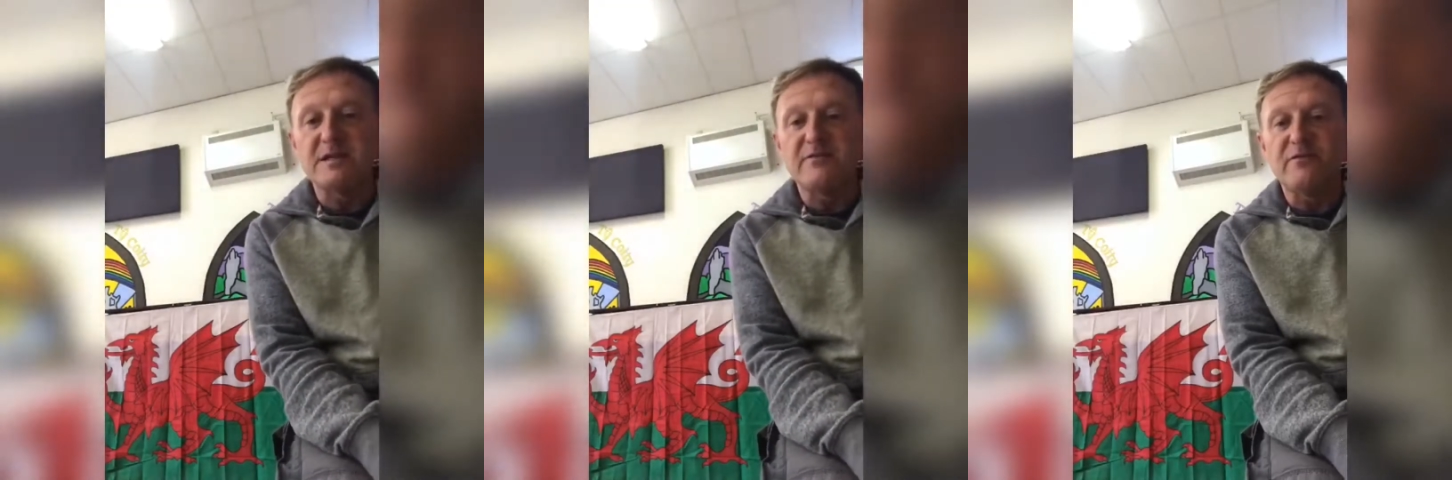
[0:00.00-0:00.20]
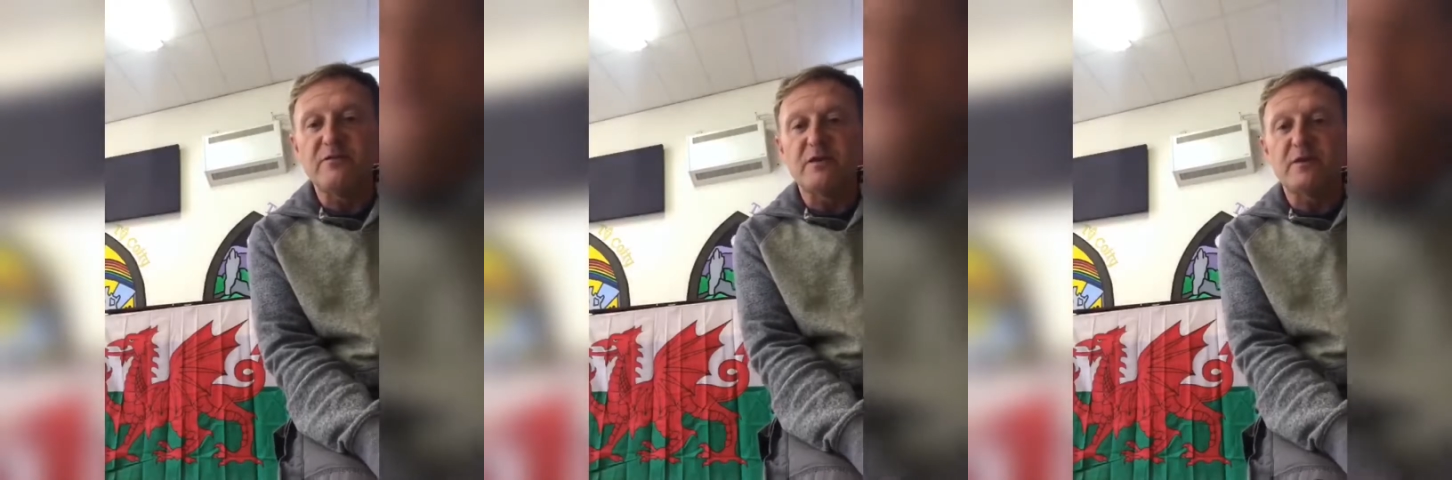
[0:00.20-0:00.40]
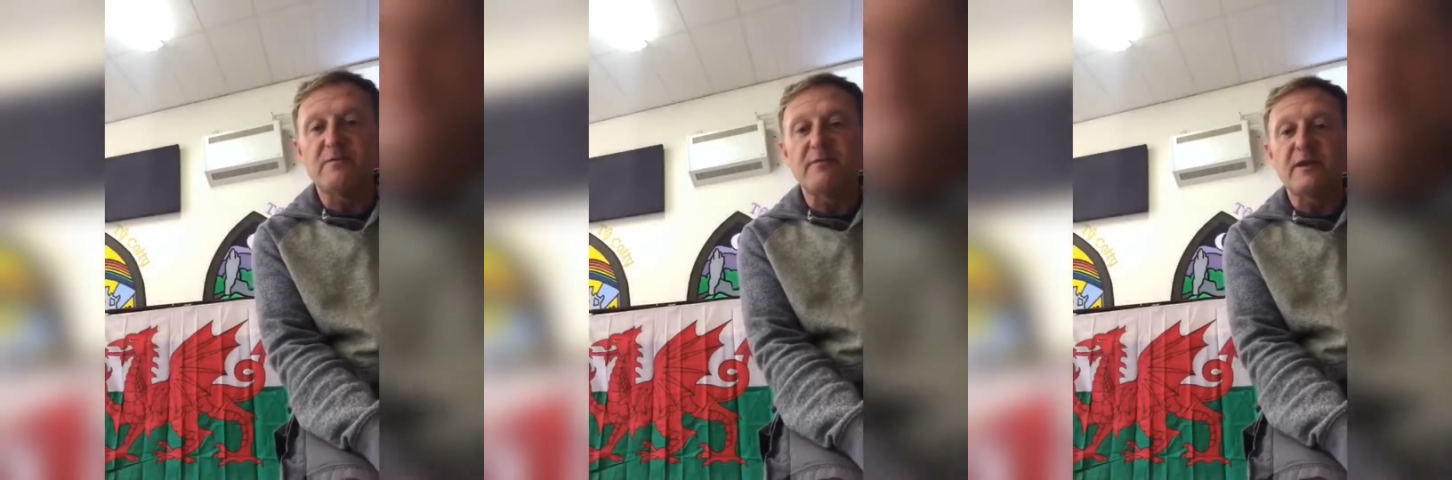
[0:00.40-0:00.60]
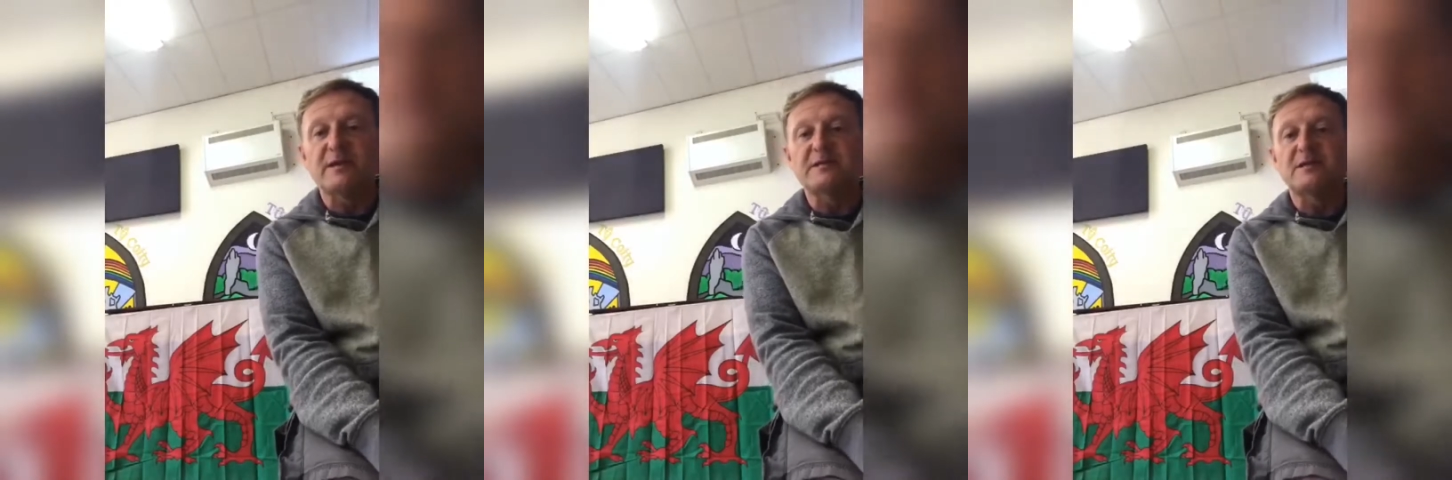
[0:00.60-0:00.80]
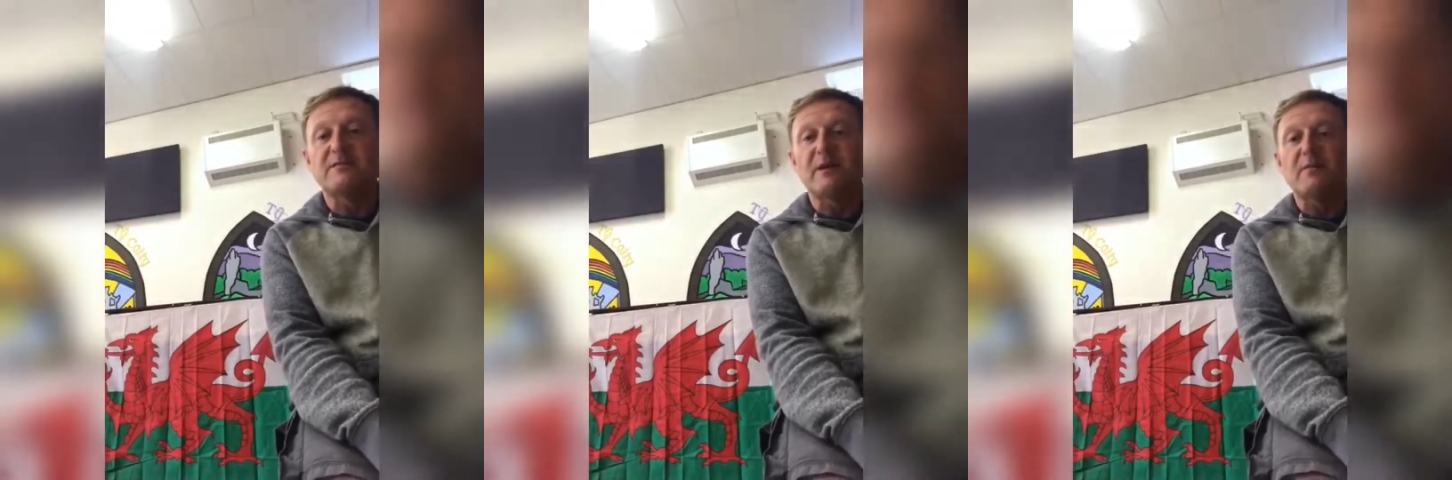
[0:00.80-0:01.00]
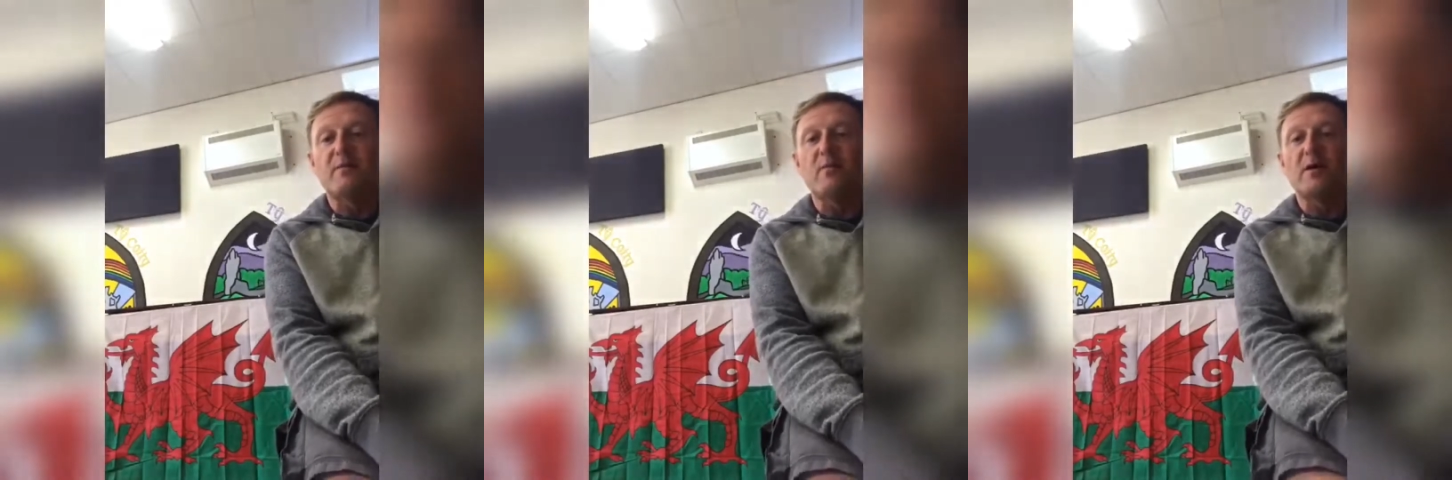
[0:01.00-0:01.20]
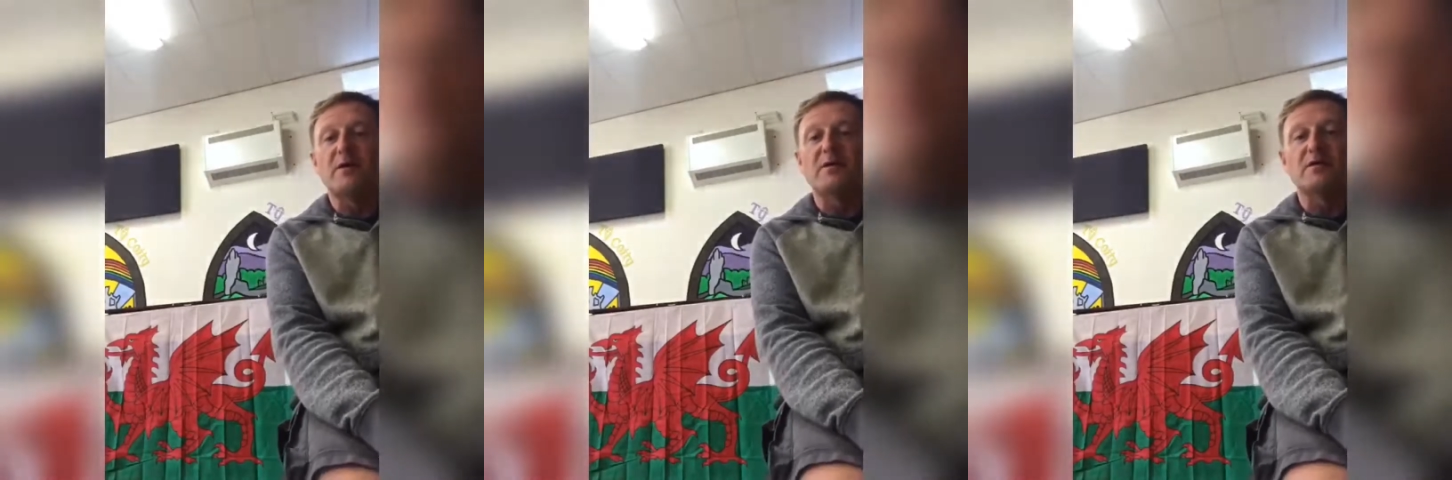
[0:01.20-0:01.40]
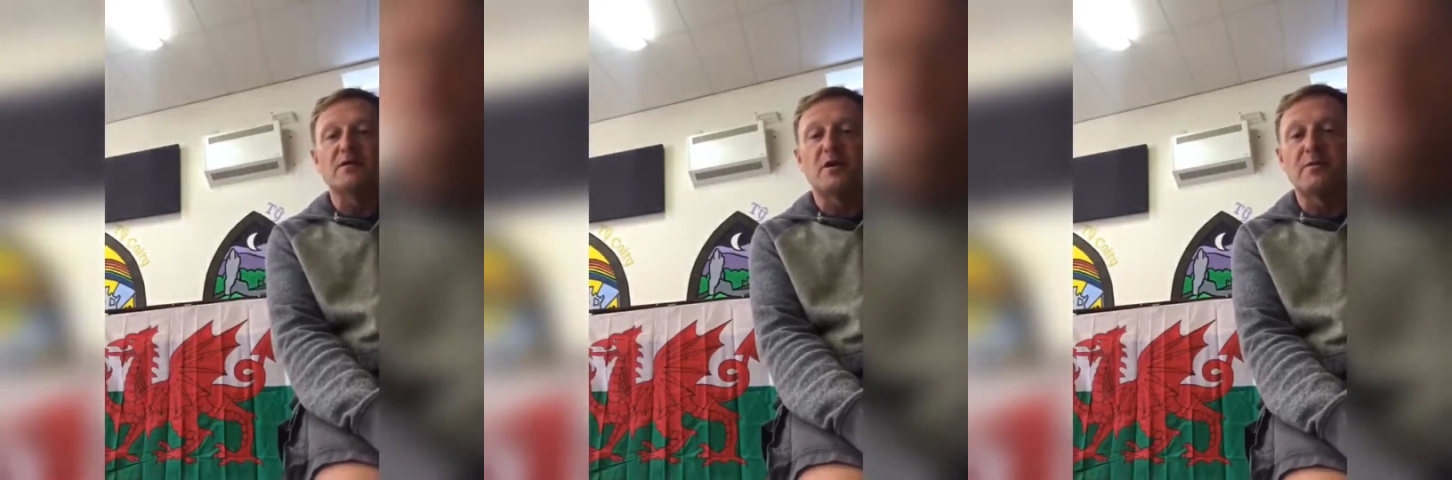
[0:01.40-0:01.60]
if you can mix them up one
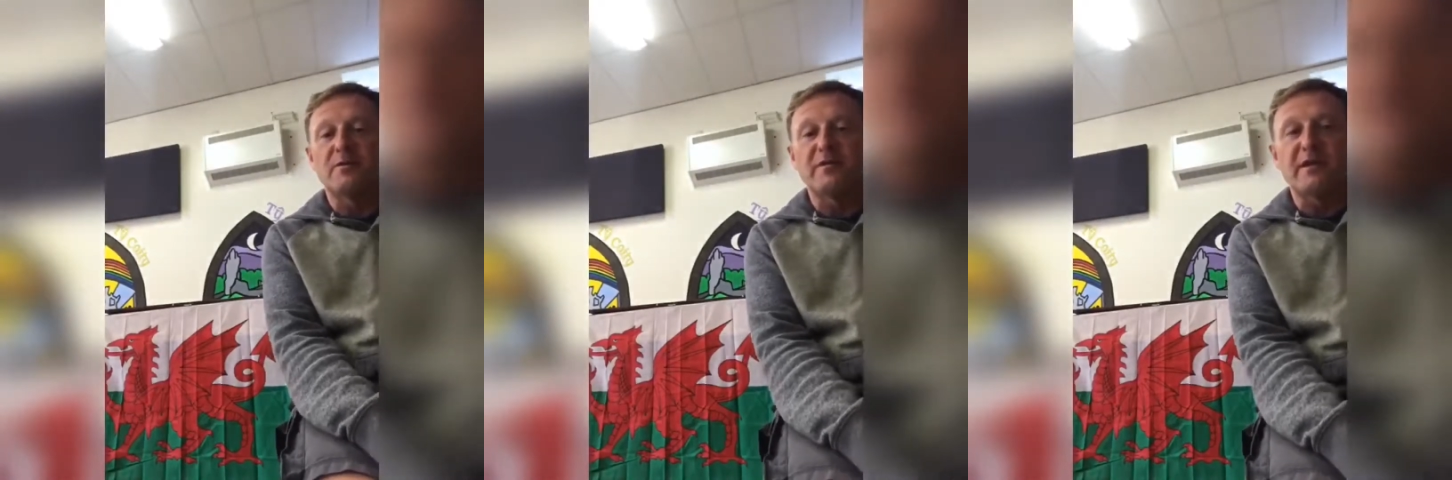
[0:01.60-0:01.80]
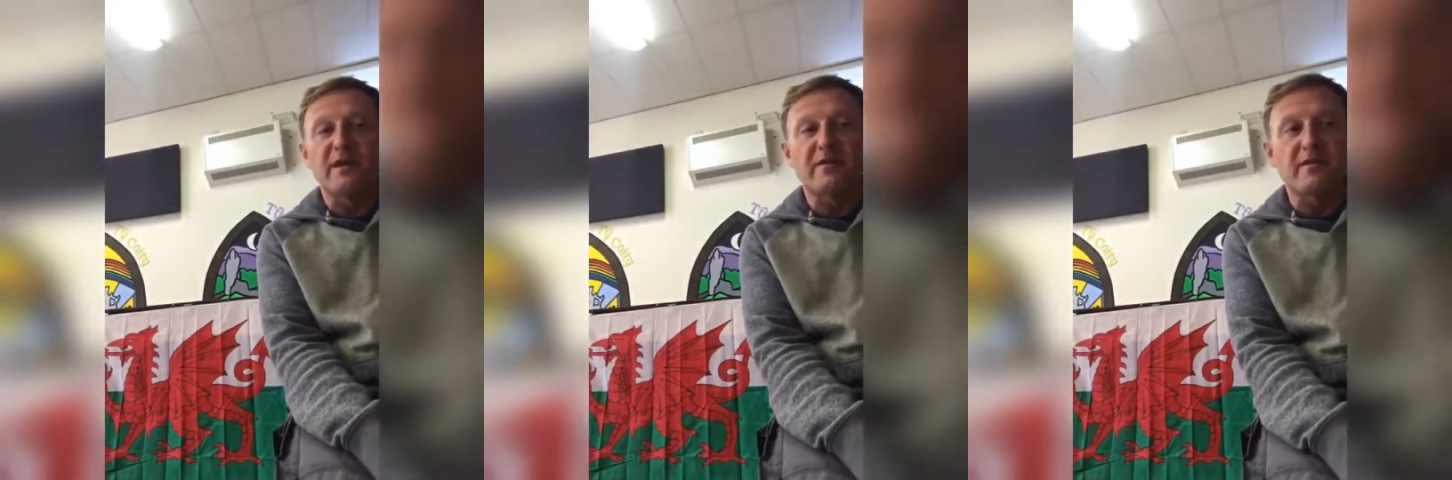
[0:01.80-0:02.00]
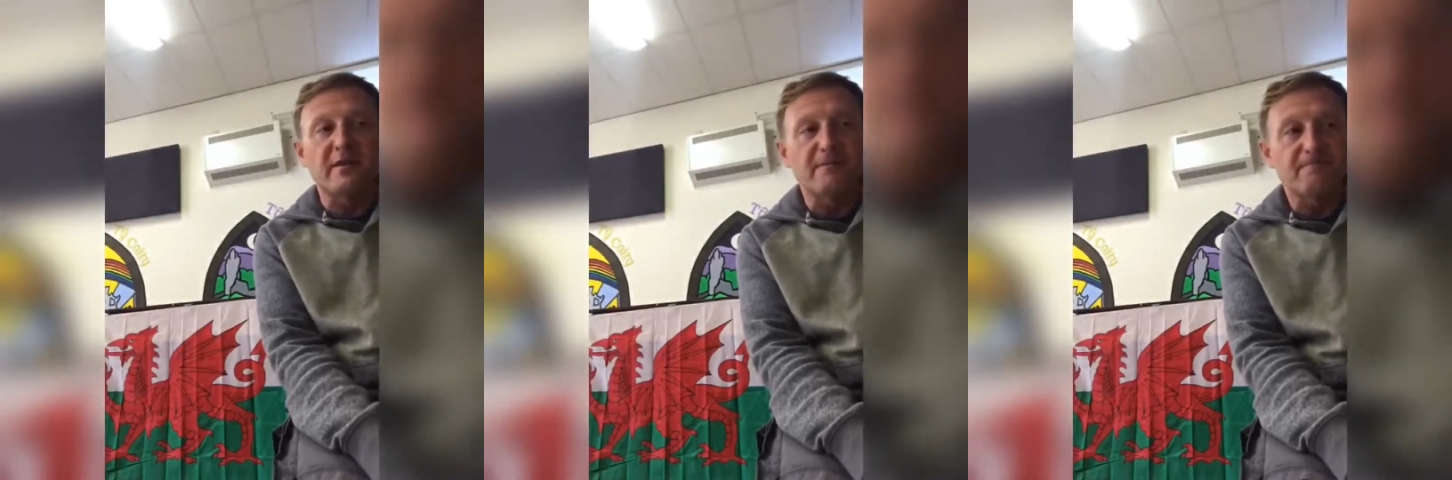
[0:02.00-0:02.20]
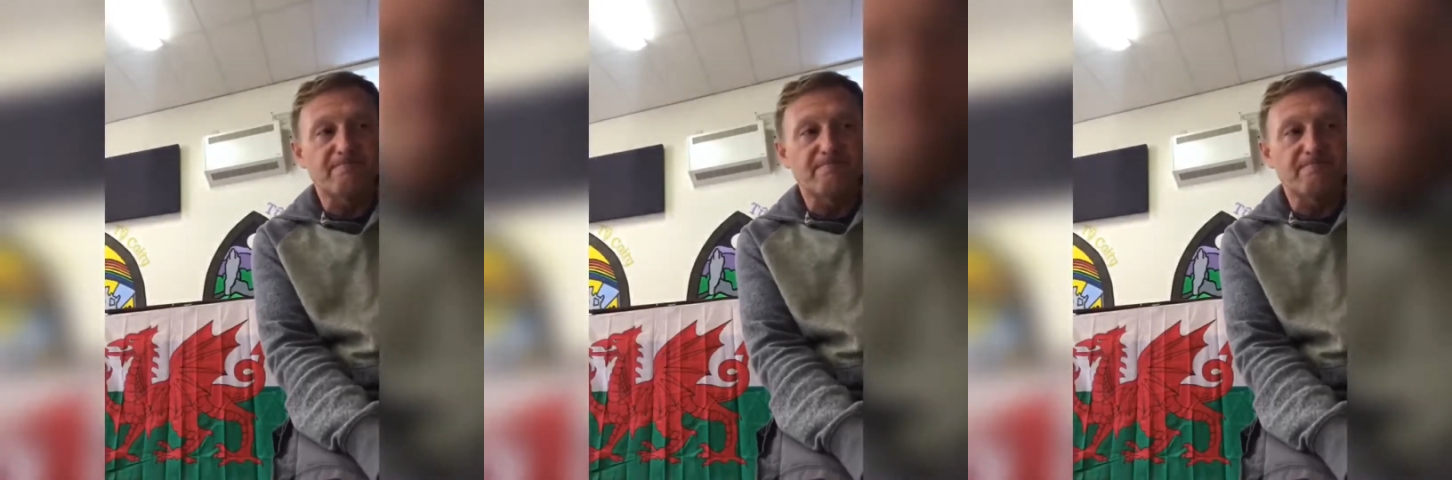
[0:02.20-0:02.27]
on top of the other.